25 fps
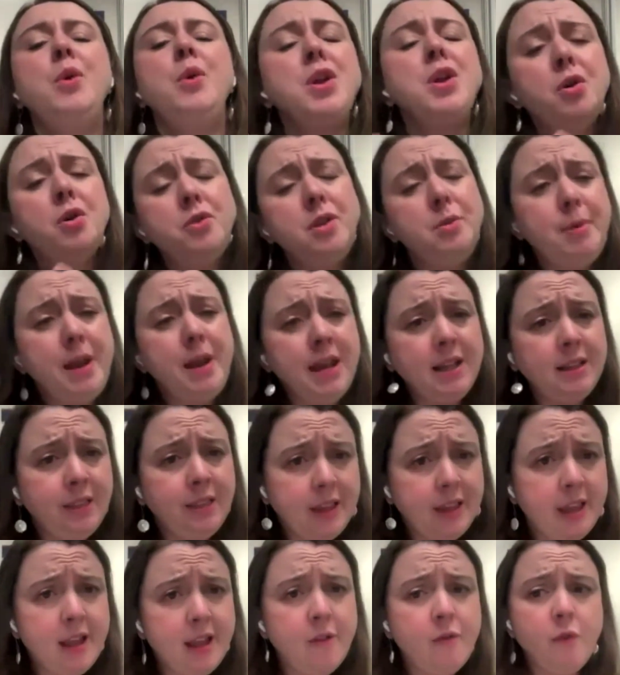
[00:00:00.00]
We know that
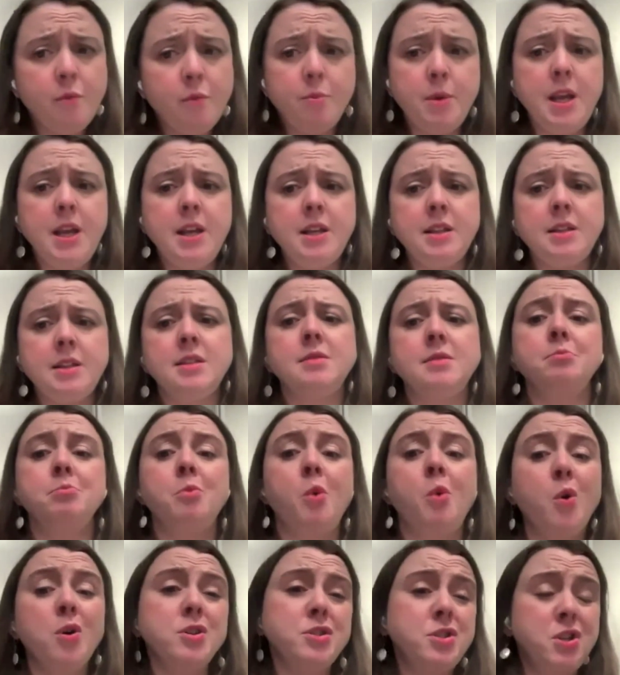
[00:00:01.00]
paid leave means
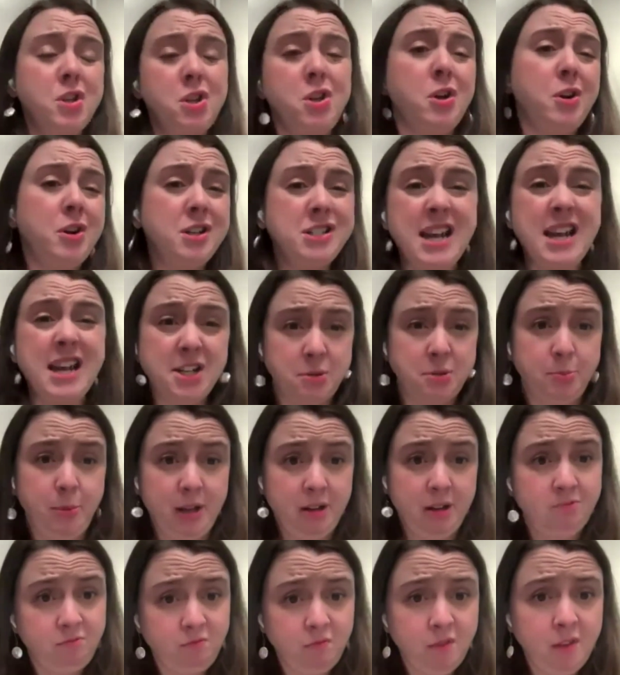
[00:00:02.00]
more secure
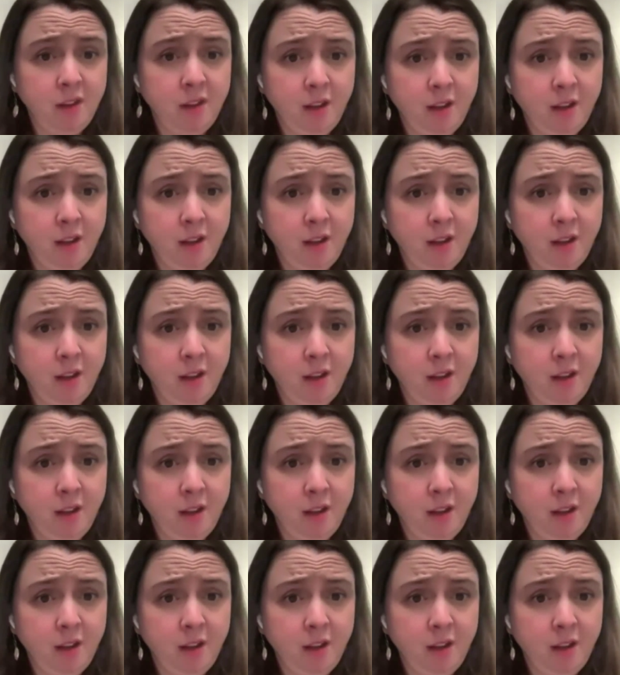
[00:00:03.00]
attachment,